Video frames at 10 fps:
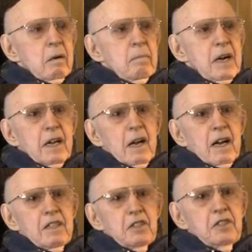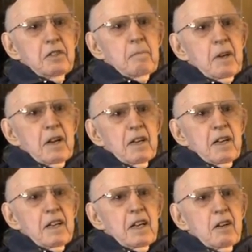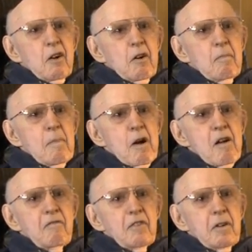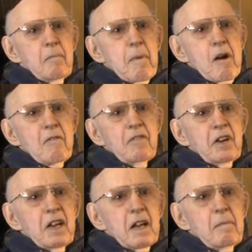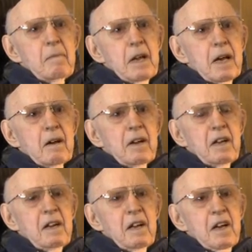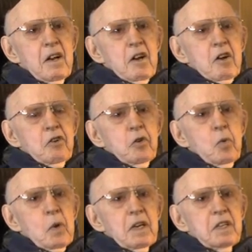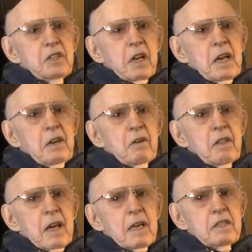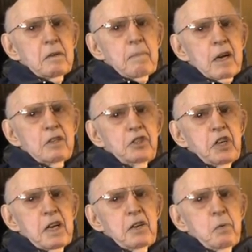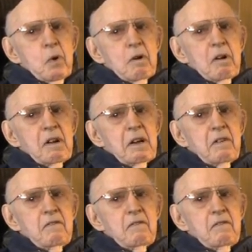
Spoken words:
"Oh my God, just a minute." And he called Marvin, and Marvin came down, and 2 weeks later, that is about January